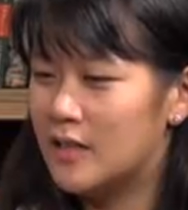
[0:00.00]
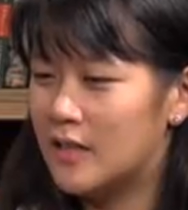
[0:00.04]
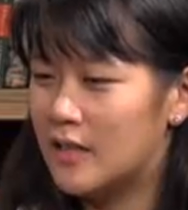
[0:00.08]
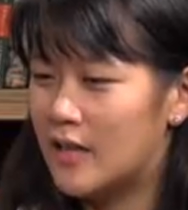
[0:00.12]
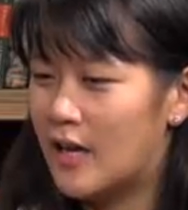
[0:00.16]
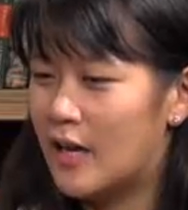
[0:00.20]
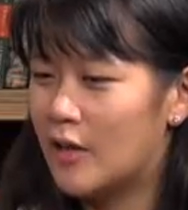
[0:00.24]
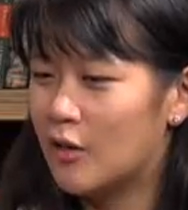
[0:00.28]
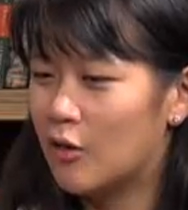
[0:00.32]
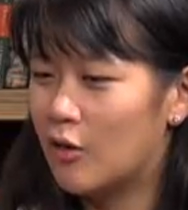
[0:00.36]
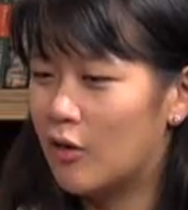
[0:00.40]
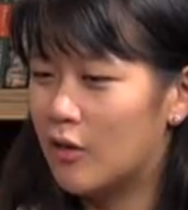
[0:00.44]
they
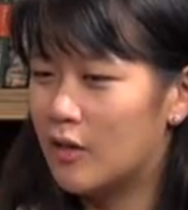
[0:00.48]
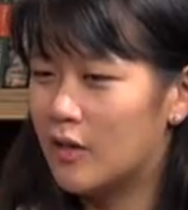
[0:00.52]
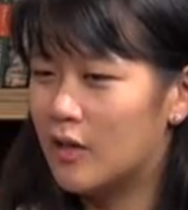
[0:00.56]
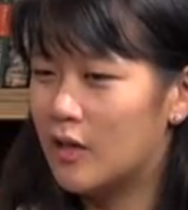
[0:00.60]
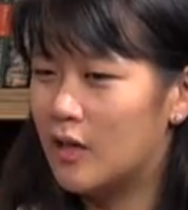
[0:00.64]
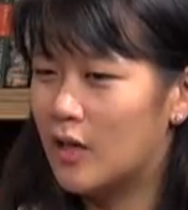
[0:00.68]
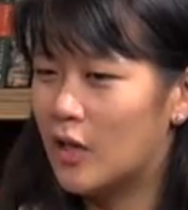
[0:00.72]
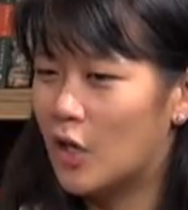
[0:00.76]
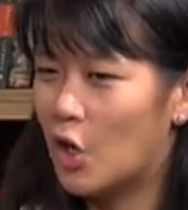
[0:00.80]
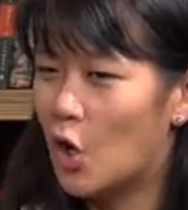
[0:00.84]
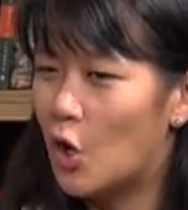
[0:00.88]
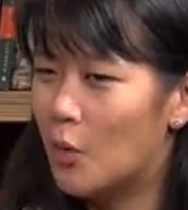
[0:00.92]
cannot
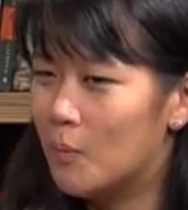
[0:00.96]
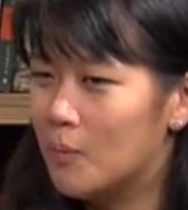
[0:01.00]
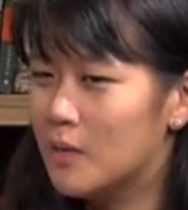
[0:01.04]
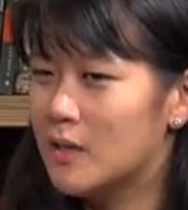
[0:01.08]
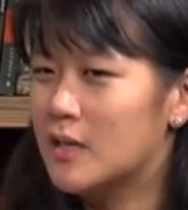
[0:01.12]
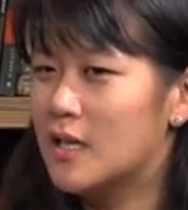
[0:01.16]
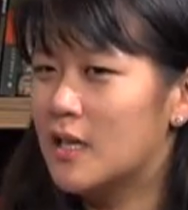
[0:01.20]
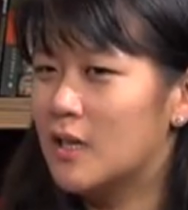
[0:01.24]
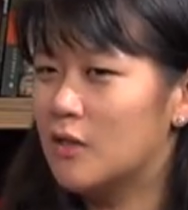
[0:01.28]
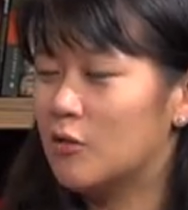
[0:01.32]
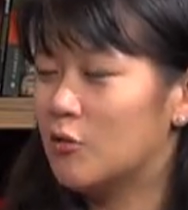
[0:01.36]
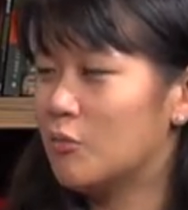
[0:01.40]

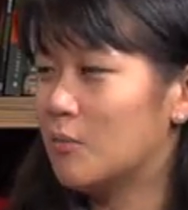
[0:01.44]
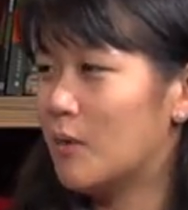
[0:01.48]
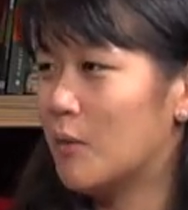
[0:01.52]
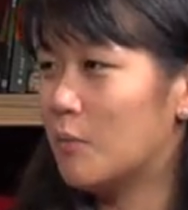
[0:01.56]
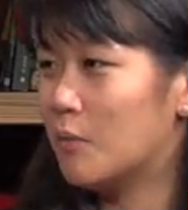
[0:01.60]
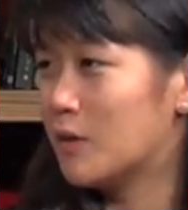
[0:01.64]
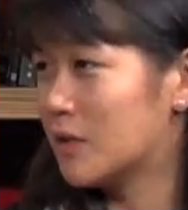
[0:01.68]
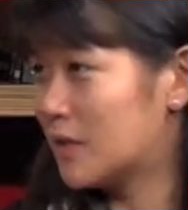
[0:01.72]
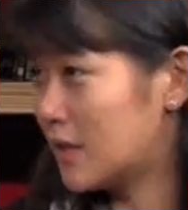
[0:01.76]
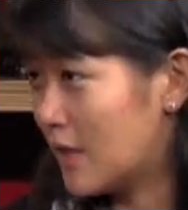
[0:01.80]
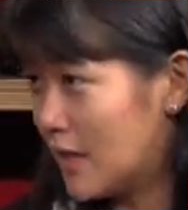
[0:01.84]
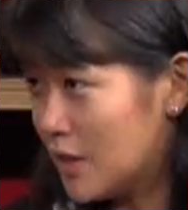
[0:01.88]
accommodate to my
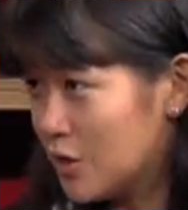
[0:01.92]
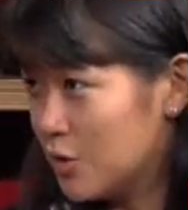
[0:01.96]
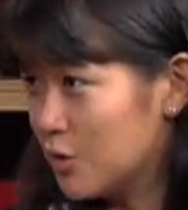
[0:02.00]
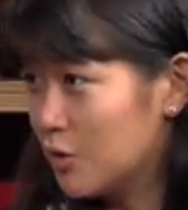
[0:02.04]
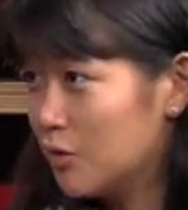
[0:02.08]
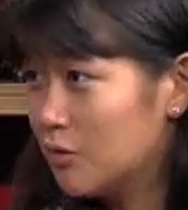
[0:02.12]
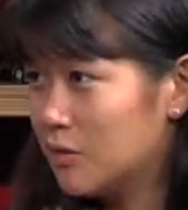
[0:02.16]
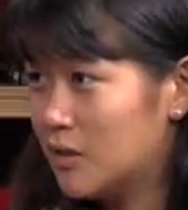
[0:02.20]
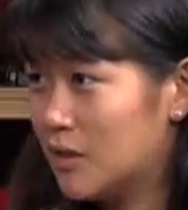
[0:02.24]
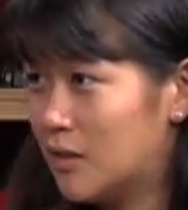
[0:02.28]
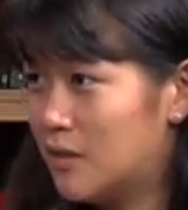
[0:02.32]
work schedule.